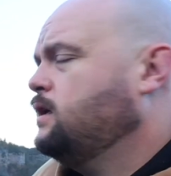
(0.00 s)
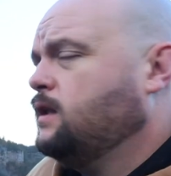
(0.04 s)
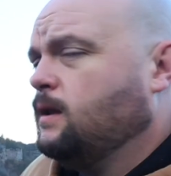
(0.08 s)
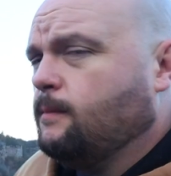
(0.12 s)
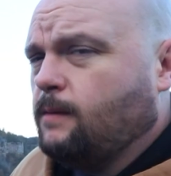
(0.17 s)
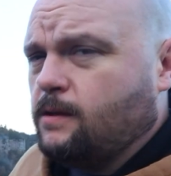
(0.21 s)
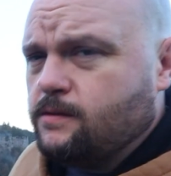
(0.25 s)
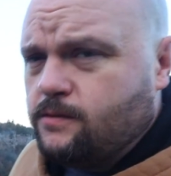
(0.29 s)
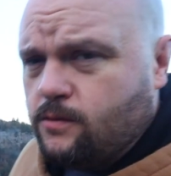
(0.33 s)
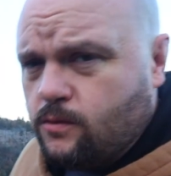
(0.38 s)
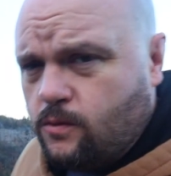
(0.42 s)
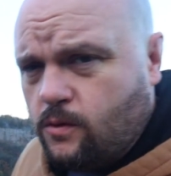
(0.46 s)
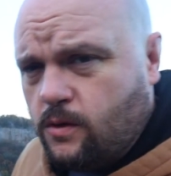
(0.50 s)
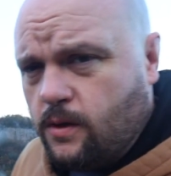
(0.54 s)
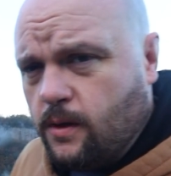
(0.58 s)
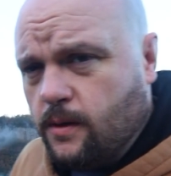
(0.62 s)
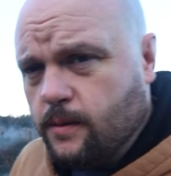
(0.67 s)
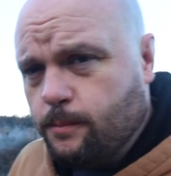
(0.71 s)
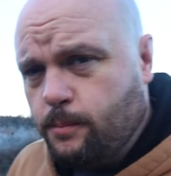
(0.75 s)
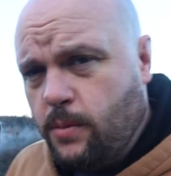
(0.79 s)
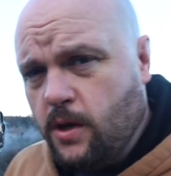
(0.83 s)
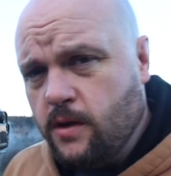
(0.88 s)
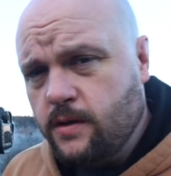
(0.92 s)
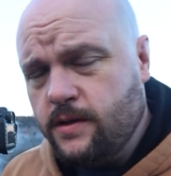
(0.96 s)
I'm also going
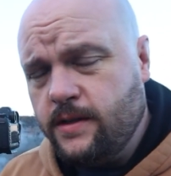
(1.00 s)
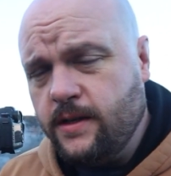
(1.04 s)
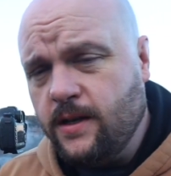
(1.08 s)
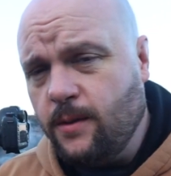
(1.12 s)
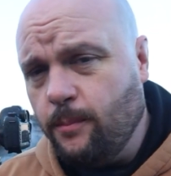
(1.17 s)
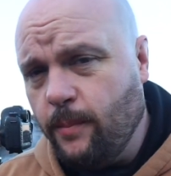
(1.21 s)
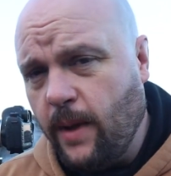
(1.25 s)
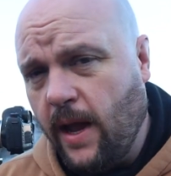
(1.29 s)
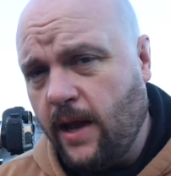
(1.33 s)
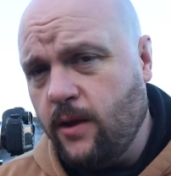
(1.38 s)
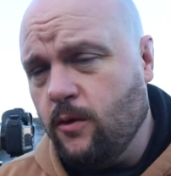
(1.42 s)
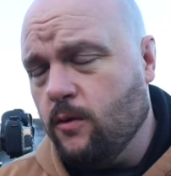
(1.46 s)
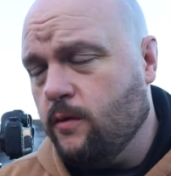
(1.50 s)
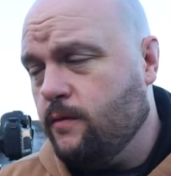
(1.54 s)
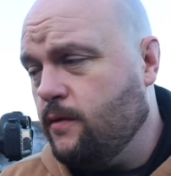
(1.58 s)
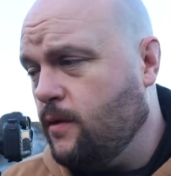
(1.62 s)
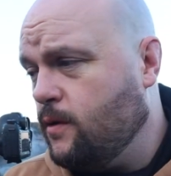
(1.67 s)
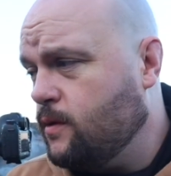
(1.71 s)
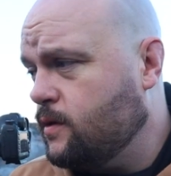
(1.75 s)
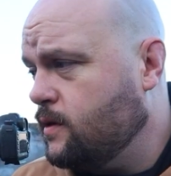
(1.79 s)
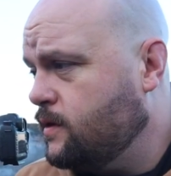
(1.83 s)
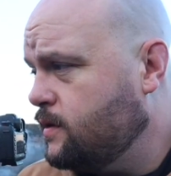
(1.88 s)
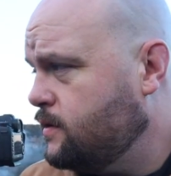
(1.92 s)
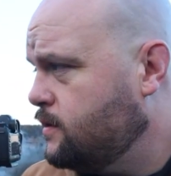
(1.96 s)
to punch in manual
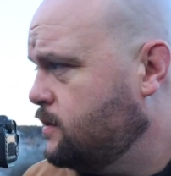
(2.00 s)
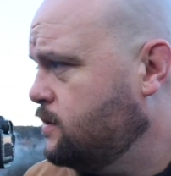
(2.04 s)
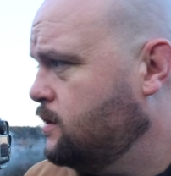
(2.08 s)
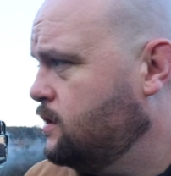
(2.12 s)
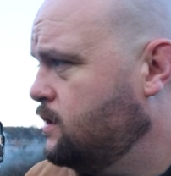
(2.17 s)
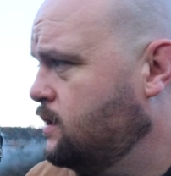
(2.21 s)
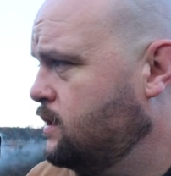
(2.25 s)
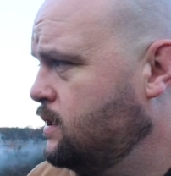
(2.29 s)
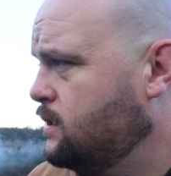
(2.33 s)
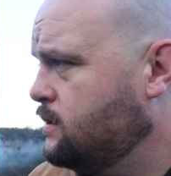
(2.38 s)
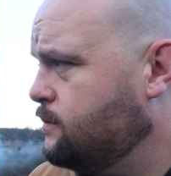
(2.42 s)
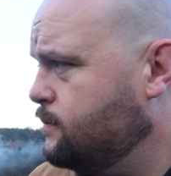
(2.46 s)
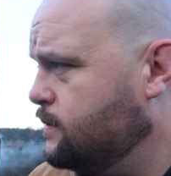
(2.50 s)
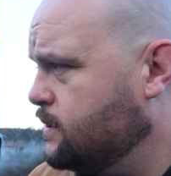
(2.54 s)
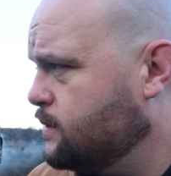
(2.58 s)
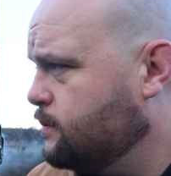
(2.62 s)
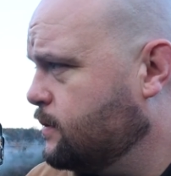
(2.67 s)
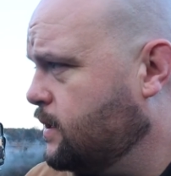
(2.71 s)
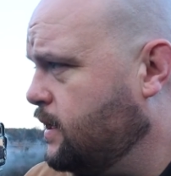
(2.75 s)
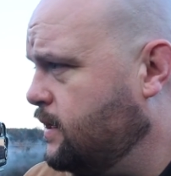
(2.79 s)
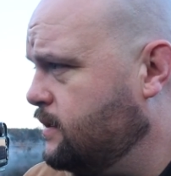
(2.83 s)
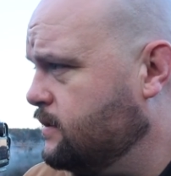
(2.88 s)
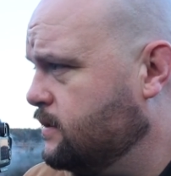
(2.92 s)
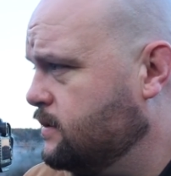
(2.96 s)
focus, just
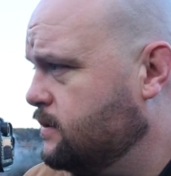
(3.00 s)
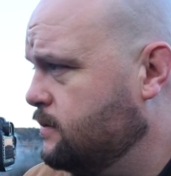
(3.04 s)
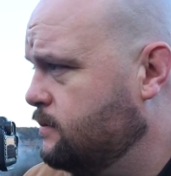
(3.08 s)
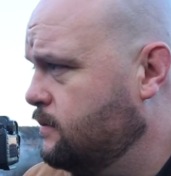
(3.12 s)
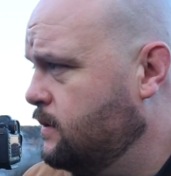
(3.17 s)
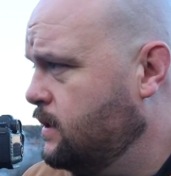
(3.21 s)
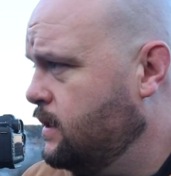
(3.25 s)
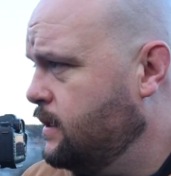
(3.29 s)
because